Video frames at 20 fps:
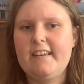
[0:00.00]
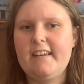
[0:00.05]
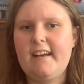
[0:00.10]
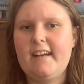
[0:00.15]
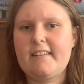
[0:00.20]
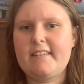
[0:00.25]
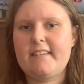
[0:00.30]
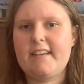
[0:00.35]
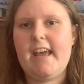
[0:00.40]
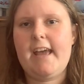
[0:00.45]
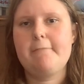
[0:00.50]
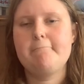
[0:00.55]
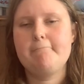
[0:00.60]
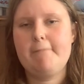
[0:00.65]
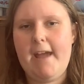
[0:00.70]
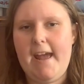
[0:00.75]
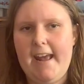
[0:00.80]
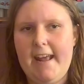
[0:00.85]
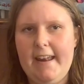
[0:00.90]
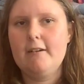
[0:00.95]
Dolls
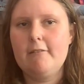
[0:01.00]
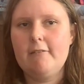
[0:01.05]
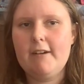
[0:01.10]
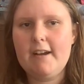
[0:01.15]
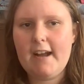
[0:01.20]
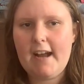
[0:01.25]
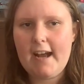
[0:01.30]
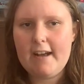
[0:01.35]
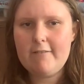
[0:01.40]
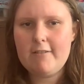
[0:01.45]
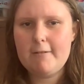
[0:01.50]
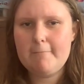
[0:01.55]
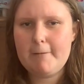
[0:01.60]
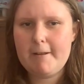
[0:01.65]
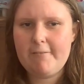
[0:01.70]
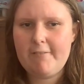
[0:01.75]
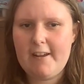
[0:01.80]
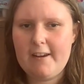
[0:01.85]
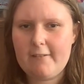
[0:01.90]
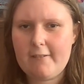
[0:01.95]
campaign, where I will
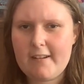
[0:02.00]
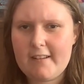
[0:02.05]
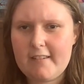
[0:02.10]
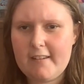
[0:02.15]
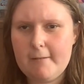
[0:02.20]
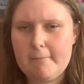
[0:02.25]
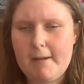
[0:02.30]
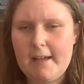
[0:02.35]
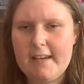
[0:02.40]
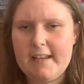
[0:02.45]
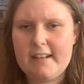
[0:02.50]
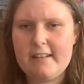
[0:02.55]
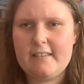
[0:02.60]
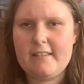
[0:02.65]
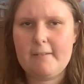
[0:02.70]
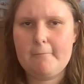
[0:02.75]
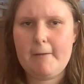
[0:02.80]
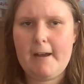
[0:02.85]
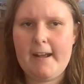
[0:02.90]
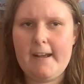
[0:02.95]
be fundraising money
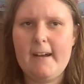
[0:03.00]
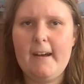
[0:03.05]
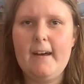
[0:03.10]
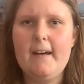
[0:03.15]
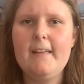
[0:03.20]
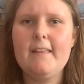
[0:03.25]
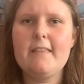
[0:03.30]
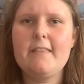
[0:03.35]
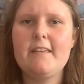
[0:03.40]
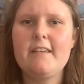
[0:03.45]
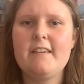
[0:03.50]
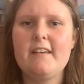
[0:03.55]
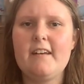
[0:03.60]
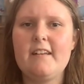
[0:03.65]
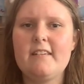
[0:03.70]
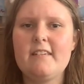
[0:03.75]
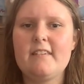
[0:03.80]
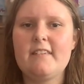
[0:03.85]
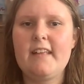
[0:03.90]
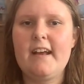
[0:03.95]
to buy all the
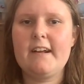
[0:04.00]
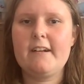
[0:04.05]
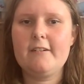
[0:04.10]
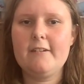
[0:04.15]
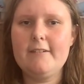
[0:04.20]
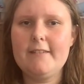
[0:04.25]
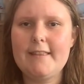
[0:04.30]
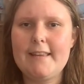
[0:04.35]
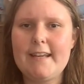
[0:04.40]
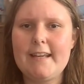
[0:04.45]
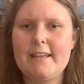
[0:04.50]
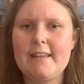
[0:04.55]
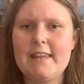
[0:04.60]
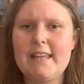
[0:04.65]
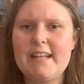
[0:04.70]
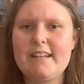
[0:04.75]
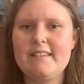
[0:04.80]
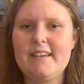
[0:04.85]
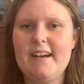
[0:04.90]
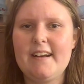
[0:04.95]
dolls that currently
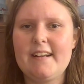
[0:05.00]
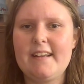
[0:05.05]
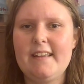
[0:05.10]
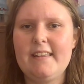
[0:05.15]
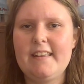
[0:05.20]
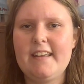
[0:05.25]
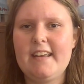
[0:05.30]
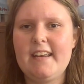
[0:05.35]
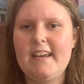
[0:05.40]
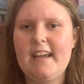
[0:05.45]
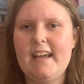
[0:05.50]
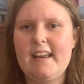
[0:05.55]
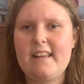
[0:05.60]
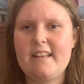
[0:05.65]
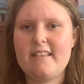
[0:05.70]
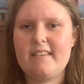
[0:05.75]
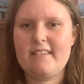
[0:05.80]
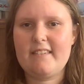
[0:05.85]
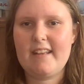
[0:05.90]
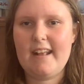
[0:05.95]
only talk in the
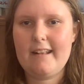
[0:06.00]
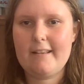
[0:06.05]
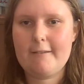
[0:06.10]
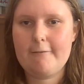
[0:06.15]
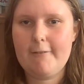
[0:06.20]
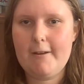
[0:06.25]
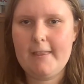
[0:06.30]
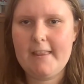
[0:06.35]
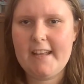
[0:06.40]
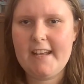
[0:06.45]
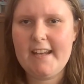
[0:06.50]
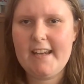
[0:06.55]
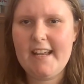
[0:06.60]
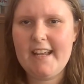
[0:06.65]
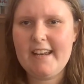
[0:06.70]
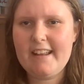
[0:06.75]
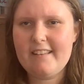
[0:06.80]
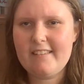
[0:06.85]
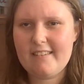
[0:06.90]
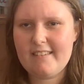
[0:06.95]
United States from the
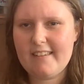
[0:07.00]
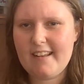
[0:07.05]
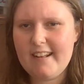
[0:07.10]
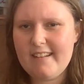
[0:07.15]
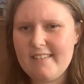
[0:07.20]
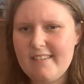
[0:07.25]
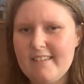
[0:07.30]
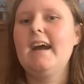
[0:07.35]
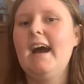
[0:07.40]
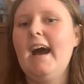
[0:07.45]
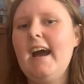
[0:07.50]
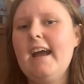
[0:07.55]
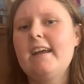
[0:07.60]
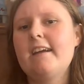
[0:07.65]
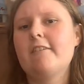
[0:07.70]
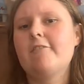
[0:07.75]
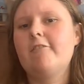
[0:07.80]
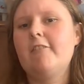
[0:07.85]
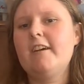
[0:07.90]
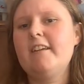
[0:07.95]
United States,
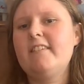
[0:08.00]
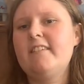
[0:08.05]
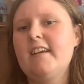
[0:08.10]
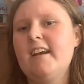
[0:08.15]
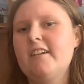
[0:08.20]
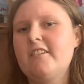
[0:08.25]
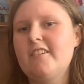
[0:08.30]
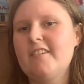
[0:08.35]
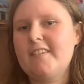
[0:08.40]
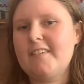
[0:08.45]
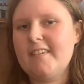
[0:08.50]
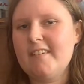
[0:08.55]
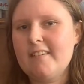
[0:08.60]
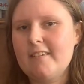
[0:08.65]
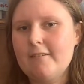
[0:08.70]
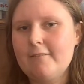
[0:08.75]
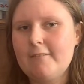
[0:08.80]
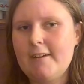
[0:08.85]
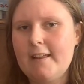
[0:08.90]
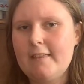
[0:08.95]
hire voice
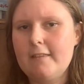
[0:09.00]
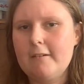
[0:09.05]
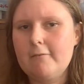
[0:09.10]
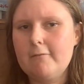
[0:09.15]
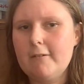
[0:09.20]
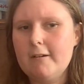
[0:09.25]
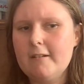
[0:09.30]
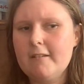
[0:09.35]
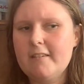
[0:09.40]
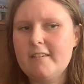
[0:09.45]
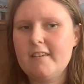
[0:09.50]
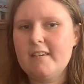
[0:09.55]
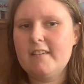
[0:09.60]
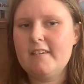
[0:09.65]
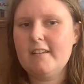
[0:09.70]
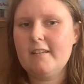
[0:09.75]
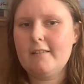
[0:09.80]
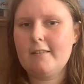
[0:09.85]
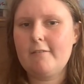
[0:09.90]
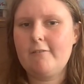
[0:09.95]
actresses around the world to do the